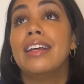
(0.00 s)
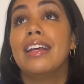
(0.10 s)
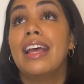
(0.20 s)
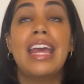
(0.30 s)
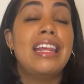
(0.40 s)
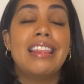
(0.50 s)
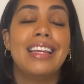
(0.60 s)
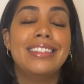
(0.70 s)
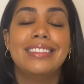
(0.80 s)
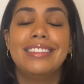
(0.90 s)
anything,
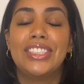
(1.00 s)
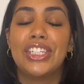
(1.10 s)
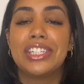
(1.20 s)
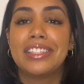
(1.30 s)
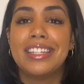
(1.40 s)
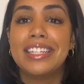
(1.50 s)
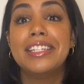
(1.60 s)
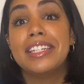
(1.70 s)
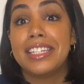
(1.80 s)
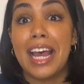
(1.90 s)
just this is
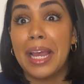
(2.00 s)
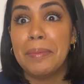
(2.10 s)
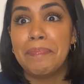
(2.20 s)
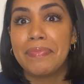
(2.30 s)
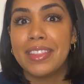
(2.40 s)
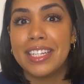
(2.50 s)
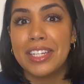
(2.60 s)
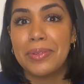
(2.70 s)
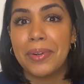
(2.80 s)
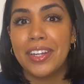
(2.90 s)
the time. This
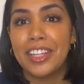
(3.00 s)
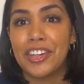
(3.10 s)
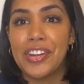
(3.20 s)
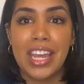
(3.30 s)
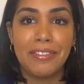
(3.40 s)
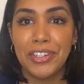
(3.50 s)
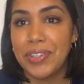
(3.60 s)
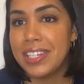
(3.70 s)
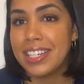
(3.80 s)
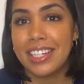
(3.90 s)
is where the creative
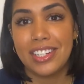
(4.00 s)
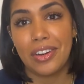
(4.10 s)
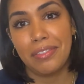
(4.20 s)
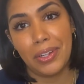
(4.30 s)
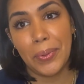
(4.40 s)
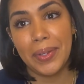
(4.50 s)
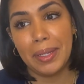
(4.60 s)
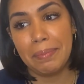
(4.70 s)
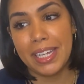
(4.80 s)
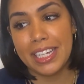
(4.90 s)
juices can start
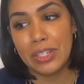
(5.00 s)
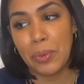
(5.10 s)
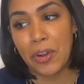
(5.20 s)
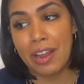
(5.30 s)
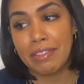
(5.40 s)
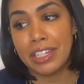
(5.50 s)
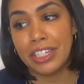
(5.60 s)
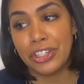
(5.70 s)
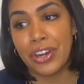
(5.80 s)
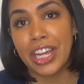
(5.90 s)
flowing, because we don't have the
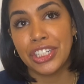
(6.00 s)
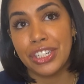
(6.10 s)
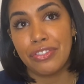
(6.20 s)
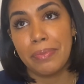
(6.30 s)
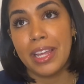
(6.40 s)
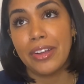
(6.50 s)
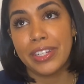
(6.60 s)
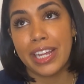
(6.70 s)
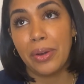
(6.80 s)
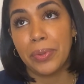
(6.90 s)
distractions from the
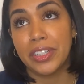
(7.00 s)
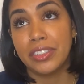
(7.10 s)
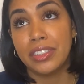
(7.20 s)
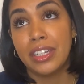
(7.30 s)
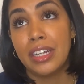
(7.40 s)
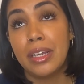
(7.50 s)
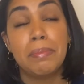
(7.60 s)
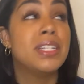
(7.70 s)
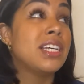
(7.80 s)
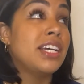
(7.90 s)
outside world
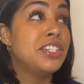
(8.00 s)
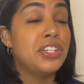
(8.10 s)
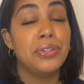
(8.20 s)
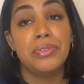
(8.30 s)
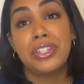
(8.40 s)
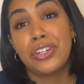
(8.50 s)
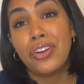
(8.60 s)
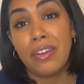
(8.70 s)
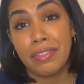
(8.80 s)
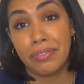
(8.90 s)
besides the news. Turn
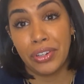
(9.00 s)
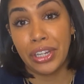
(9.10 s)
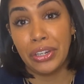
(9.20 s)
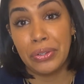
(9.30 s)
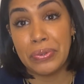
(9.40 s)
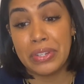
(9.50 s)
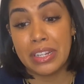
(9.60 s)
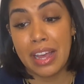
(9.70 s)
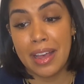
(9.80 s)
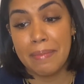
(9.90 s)
off the freaking news
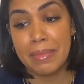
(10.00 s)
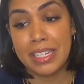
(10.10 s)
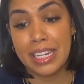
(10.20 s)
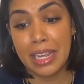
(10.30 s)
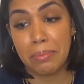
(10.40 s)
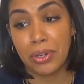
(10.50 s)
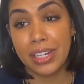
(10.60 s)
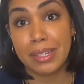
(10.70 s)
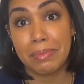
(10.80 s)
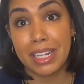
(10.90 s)
and take a break
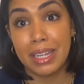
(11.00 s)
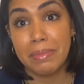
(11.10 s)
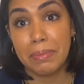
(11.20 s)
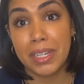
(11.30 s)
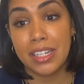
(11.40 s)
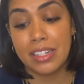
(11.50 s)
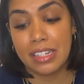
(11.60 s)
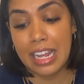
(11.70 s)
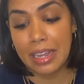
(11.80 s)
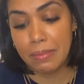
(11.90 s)
sometimes, because
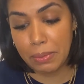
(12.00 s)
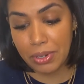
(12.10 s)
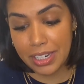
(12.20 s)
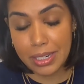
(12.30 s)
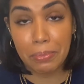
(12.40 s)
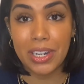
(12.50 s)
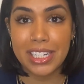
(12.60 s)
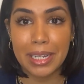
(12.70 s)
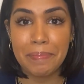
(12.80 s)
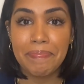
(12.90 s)
that can be pretty
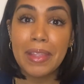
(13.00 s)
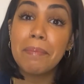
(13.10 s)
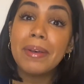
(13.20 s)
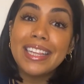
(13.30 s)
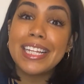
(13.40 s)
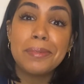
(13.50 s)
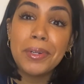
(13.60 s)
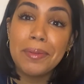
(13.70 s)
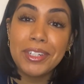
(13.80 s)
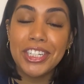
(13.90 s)
depressing. But that's
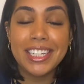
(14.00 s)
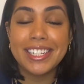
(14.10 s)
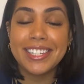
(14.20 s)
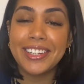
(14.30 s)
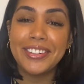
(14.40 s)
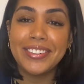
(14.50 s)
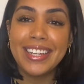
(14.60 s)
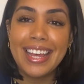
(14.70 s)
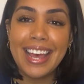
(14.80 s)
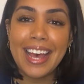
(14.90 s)
pretty much it. So
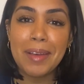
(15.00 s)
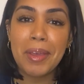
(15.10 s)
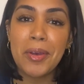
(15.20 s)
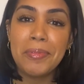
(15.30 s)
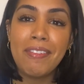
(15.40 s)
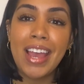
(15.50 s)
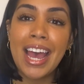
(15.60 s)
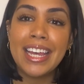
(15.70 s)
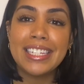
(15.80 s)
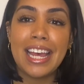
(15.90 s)
I hope you
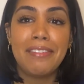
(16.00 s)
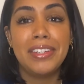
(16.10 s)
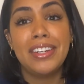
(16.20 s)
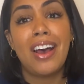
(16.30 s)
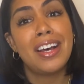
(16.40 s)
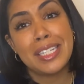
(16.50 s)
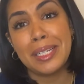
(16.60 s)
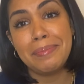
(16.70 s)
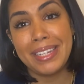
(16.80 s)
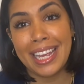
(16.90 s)
guys have an
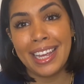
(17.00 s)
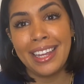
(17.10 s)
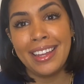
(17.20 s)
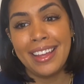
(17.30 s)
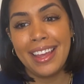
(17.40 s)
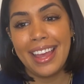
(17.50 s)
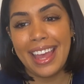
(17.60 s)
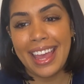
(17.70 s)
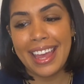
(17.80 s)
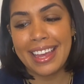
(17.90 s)
awesome day,
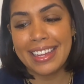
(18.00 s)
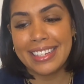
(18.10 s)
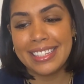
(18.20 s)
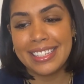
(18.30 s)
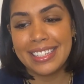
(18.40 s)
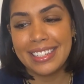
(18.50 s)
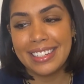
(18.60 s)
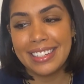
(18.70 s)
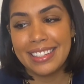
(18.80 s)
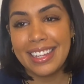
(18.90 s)
and
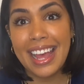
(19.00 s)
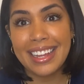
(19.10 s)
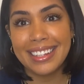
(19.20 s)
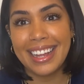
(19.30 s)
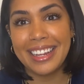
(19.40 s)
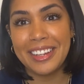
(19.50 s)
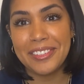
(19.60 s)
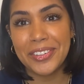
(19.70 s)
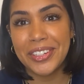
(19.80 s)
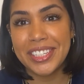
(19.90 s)
yeah, I look
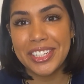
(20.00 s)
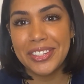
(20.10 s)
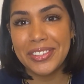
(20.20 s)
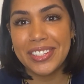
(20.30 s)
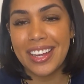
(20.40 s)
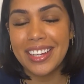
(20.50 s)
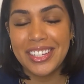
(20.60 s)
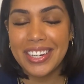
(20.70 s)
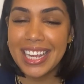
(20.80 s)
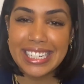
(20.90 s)
forward to talking
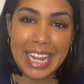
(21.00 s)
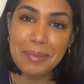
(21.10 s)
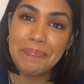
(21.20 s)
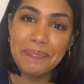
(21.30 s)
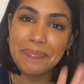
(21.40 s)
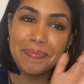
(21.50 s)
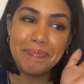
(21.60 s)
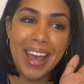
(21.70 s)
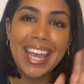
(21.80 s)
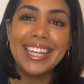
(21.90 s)
to you next time.
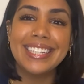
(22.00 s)
Bye.